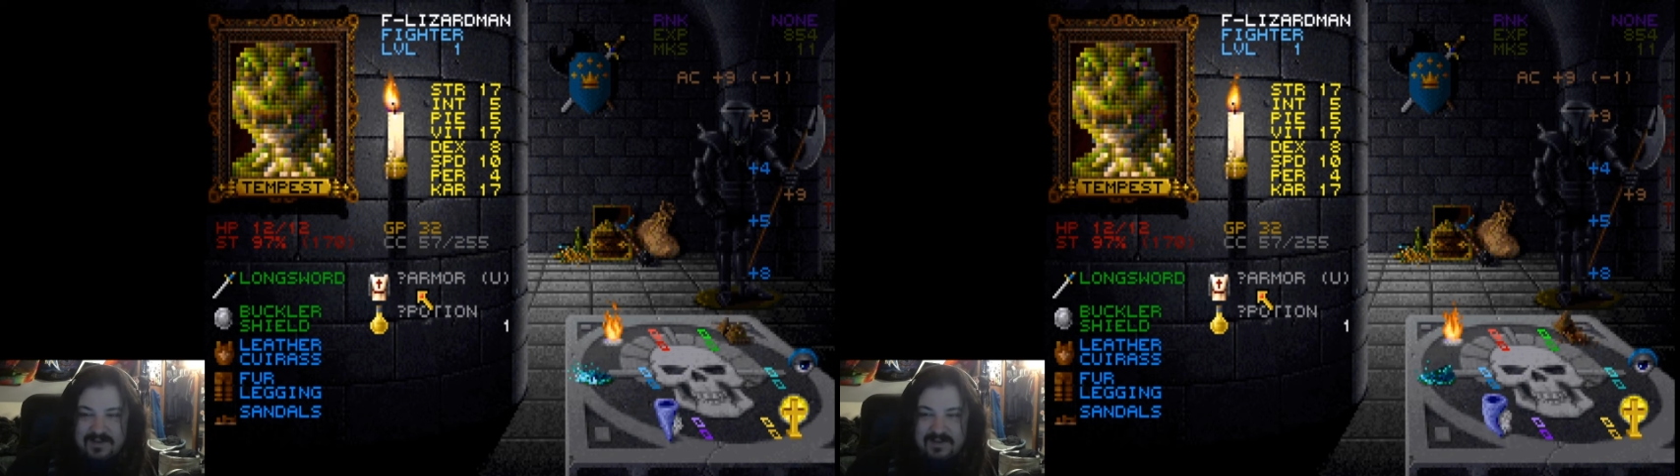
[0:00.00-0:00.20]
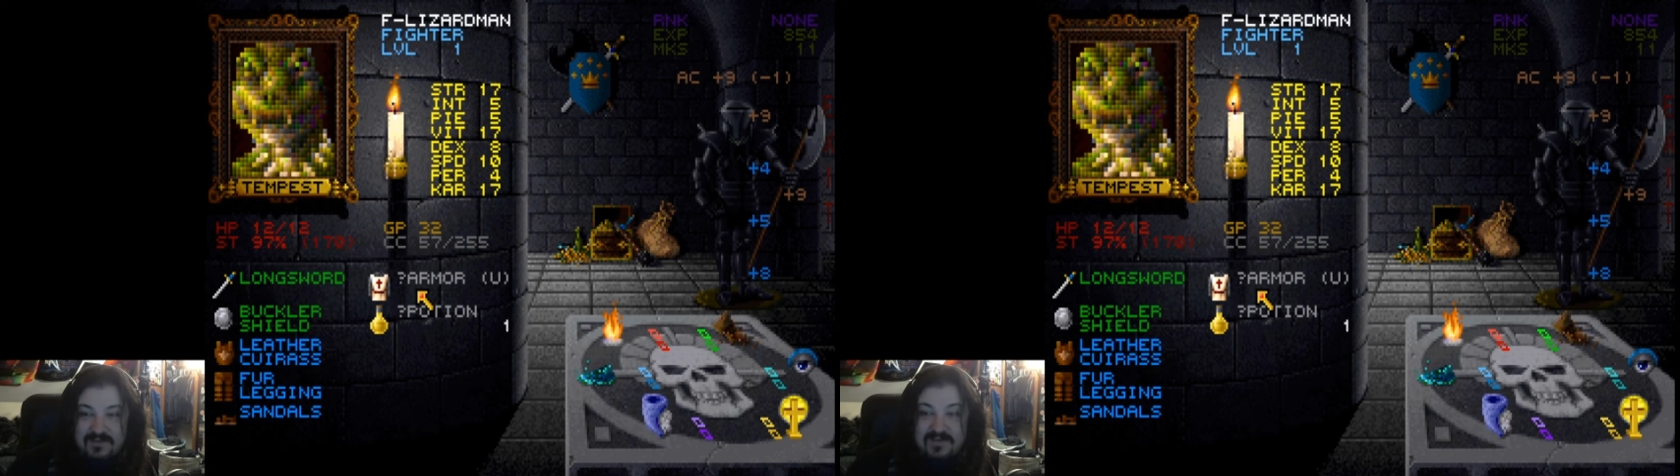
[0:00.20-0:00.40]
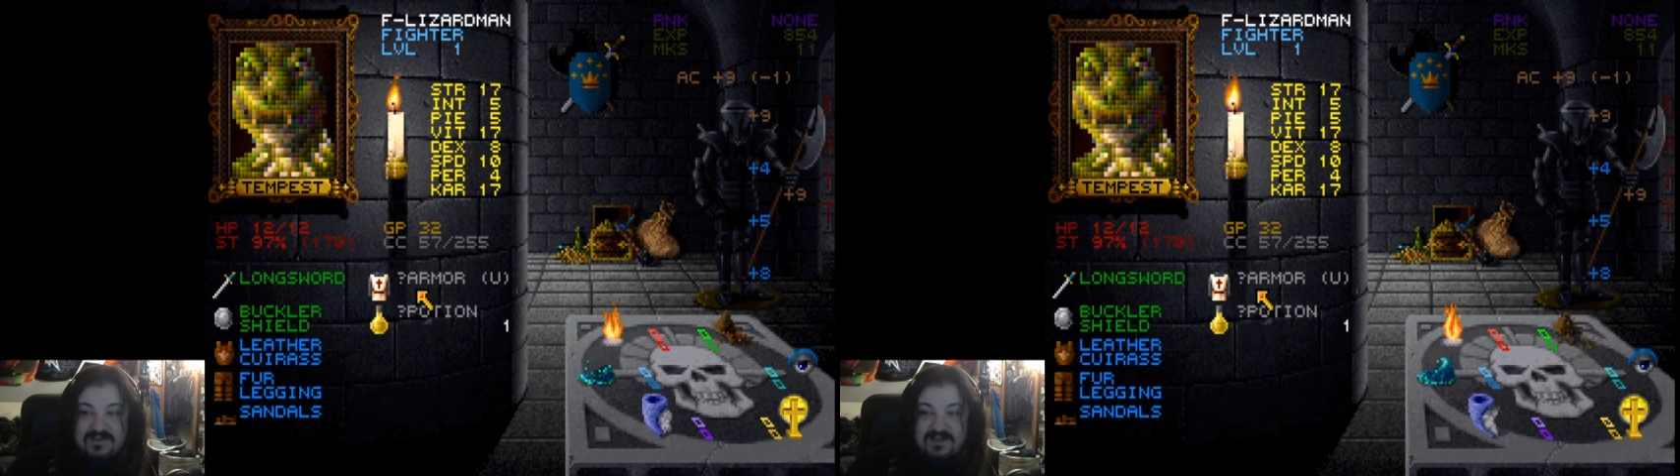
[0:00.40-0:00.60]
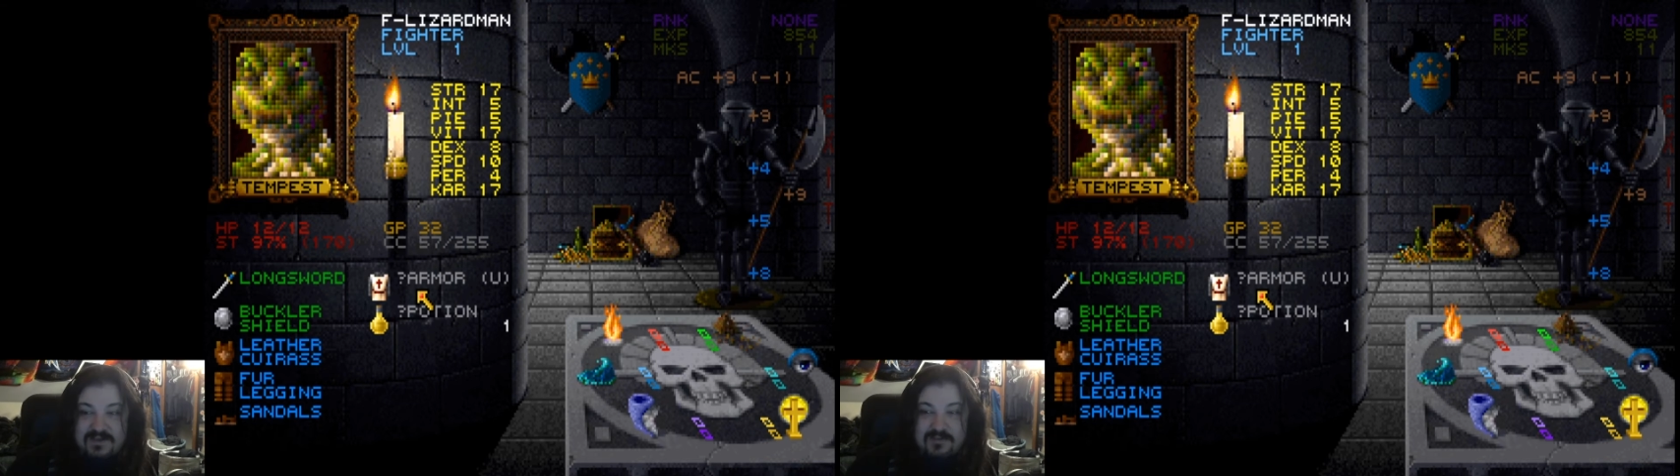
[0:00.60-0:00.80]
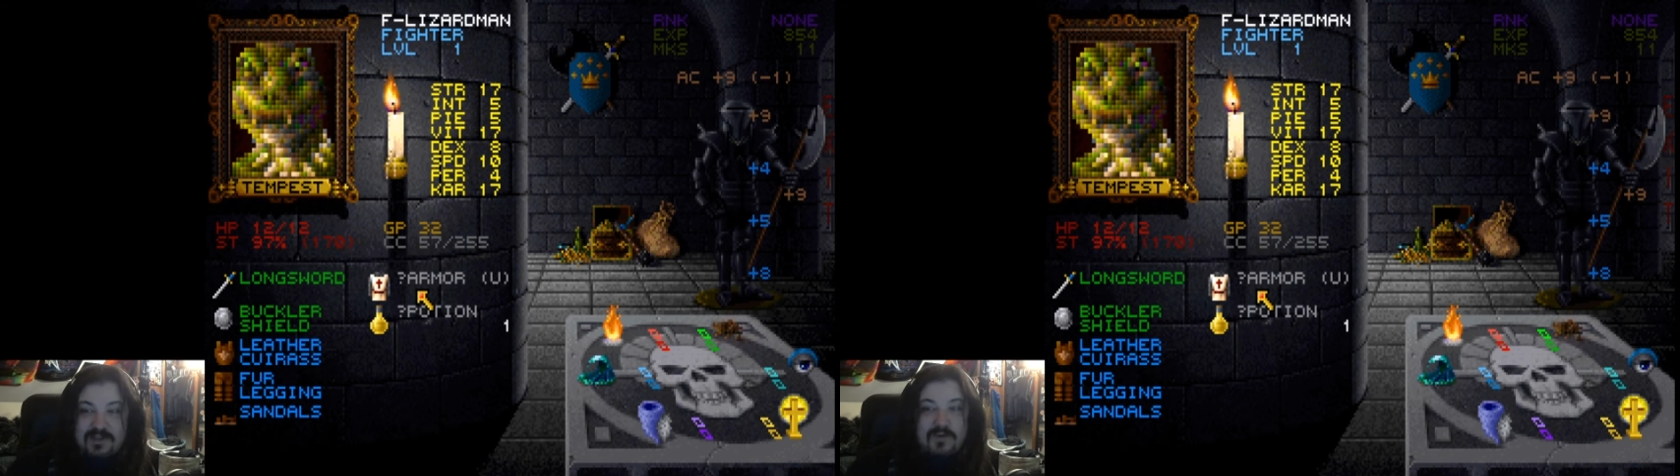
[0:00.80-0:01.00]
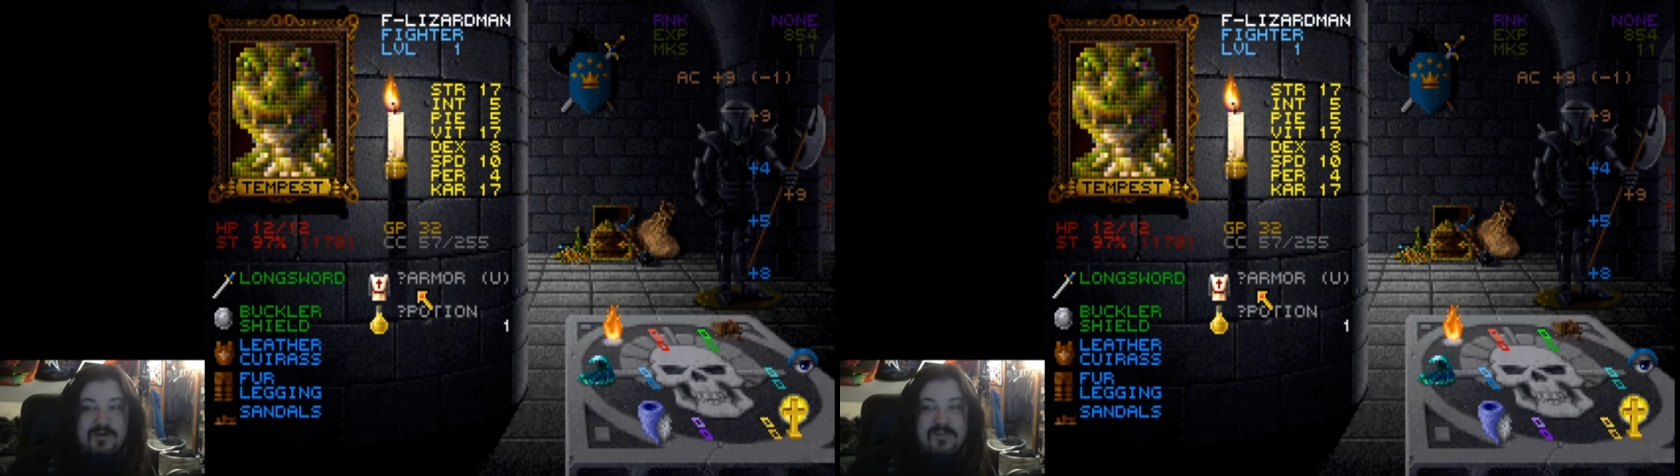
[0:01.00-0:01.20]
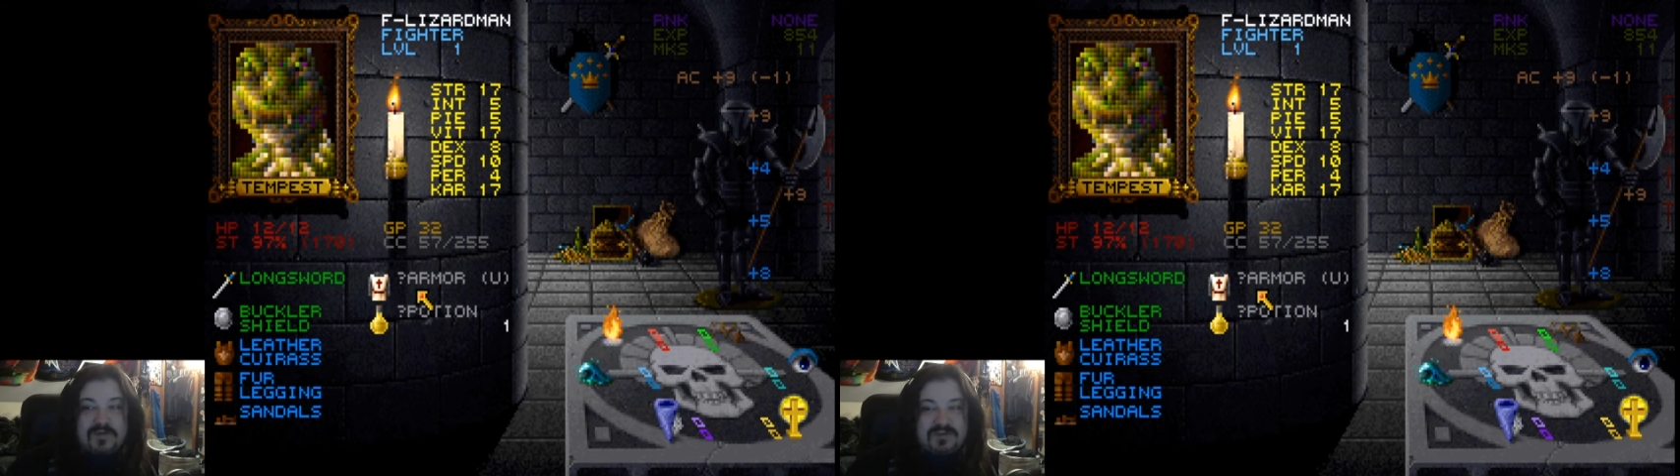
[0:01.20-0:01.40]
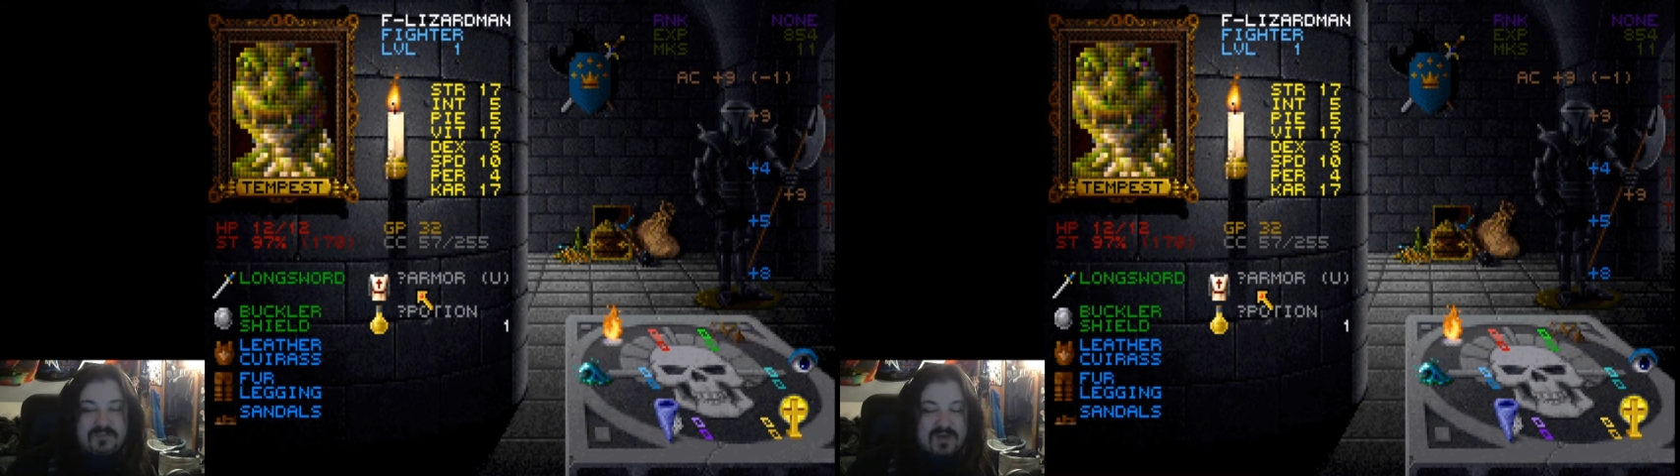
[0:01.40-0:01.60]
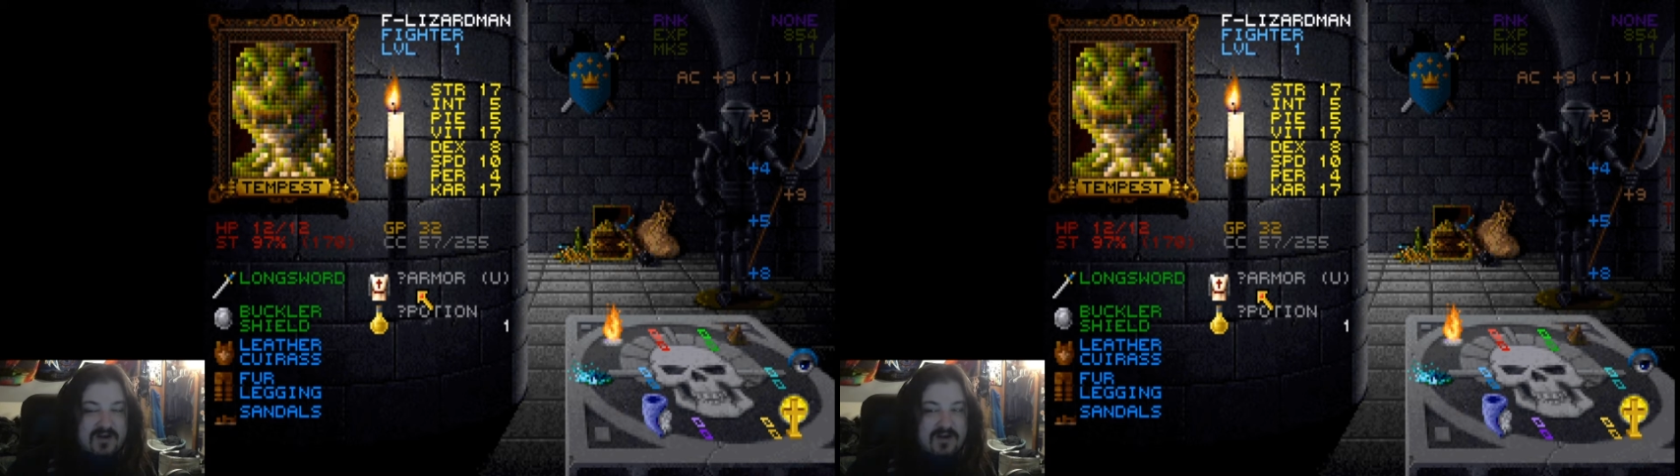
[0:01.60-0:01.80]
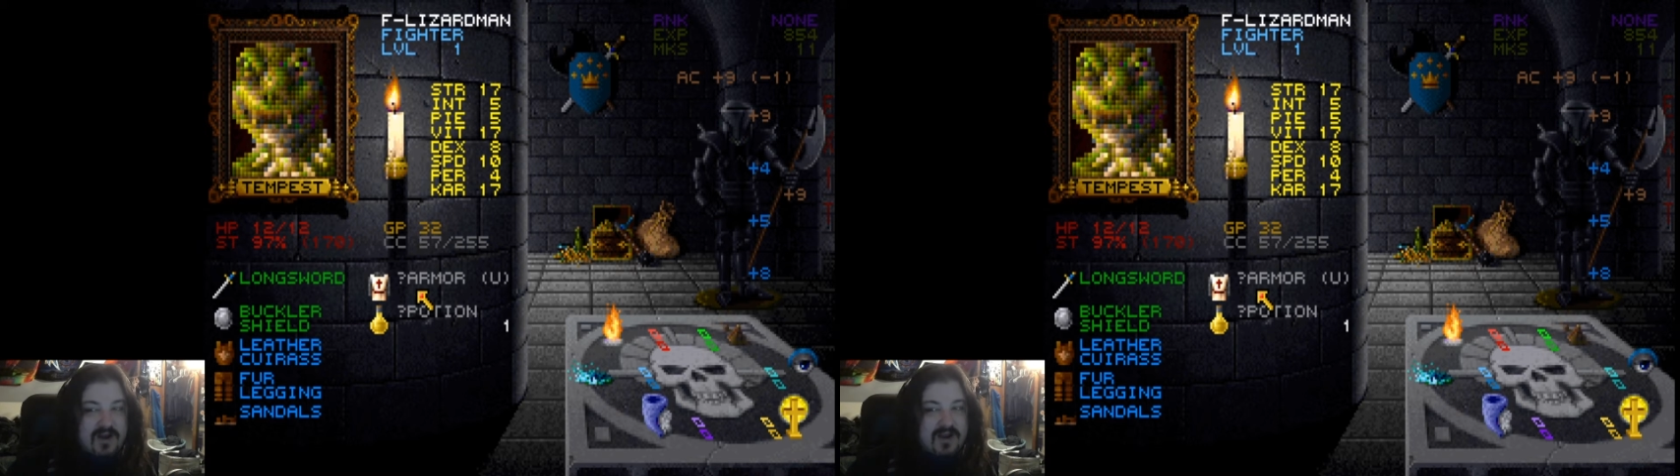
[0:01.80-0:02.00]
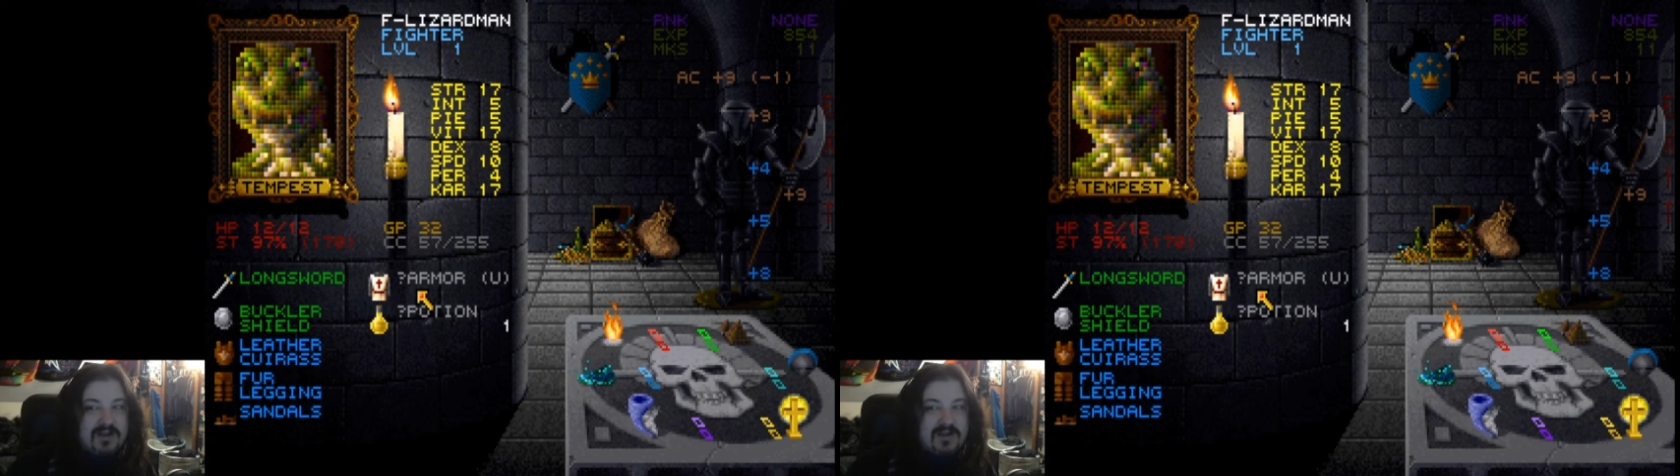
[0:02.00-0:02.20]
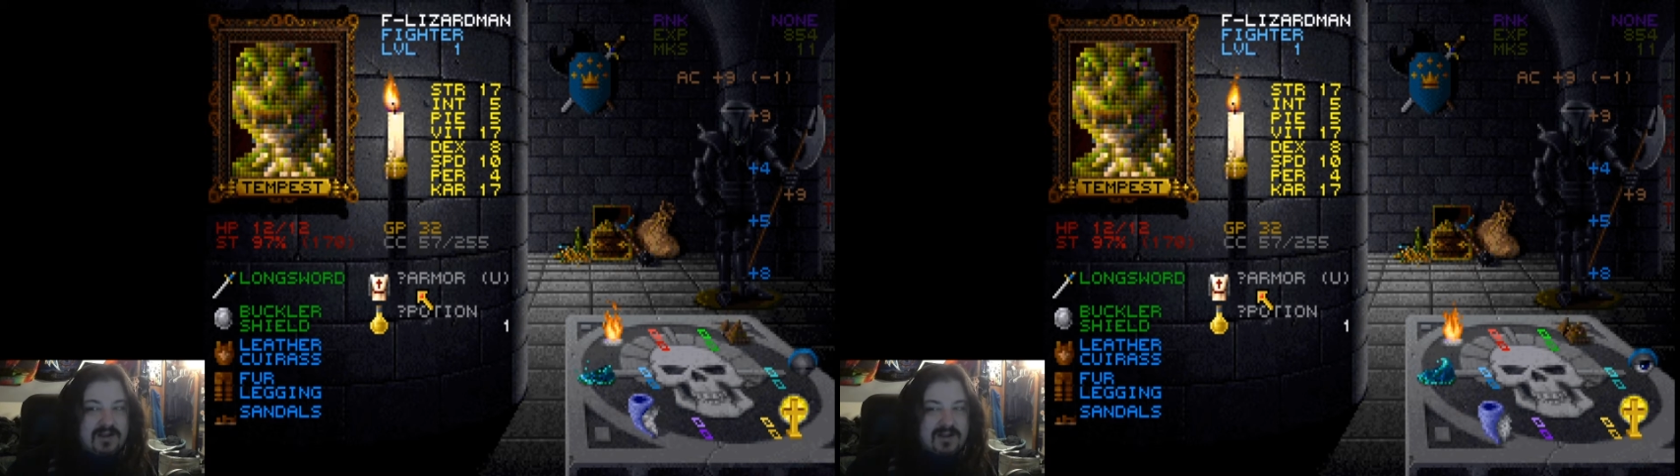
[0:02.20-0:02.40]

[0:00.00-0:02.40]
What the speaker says: In this game, lower numbers are better. Alright.